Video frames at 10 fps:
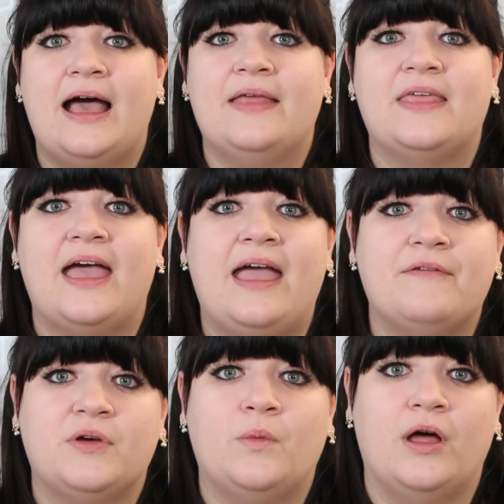and that
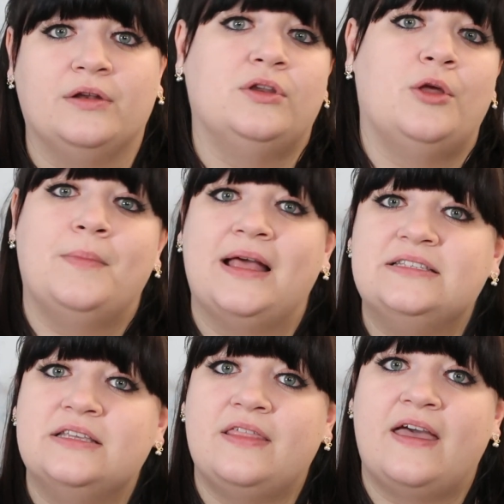everyone, no
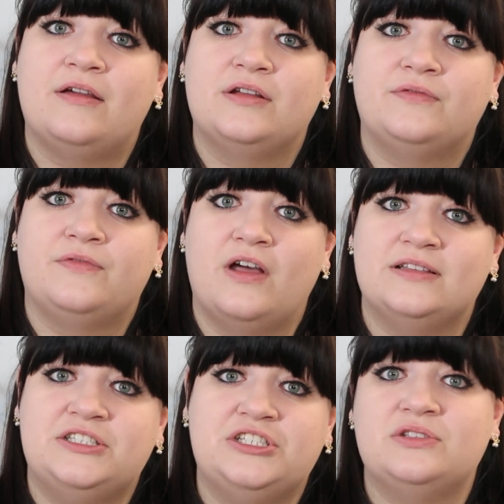matter their
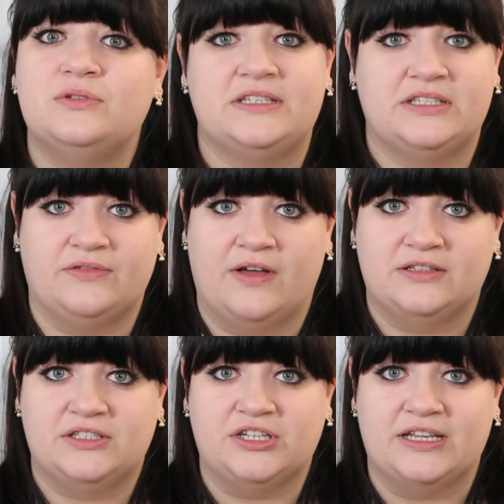advantages or
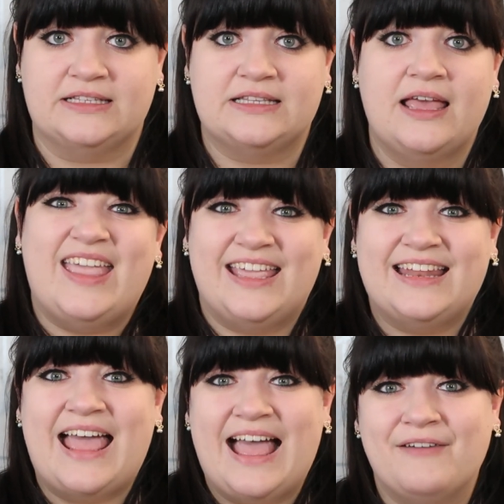disadvantages, they
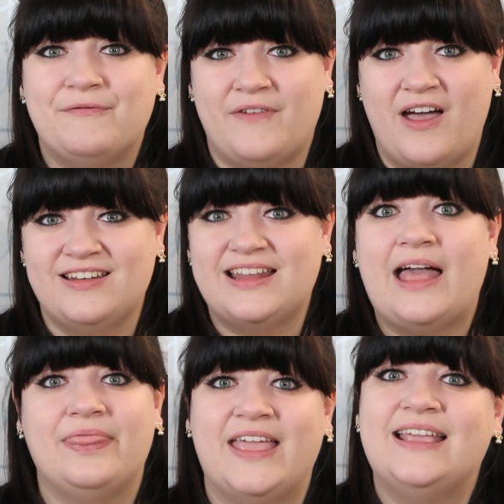can have fun
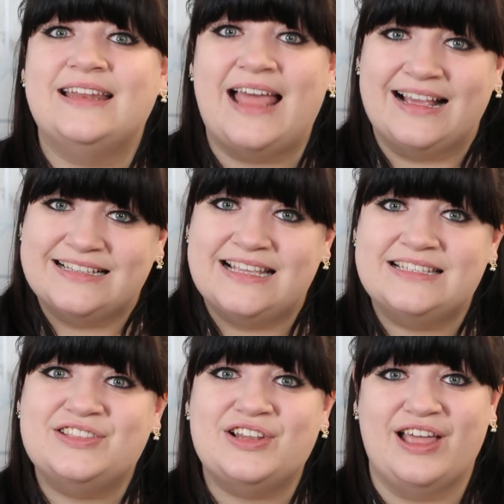and they can access the